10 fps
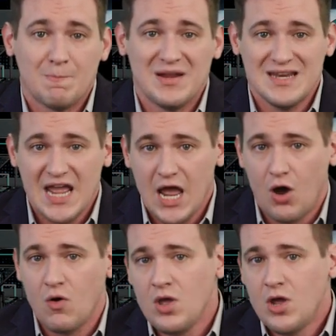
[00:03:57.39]
but
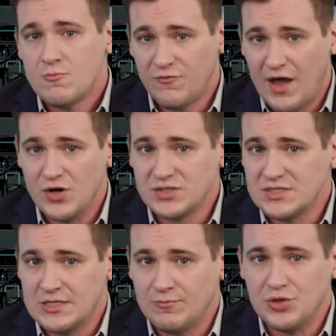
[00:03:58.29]
now providers can
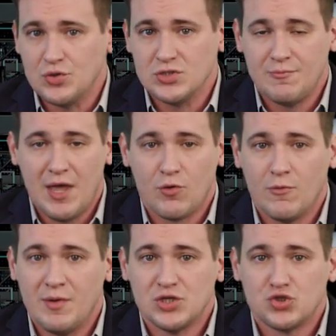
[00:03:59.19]
simply use the
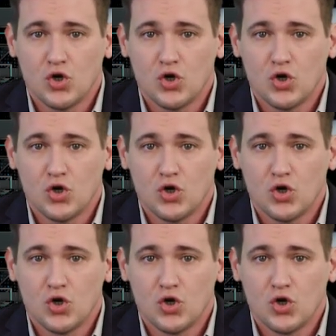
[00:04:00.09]
payroll-based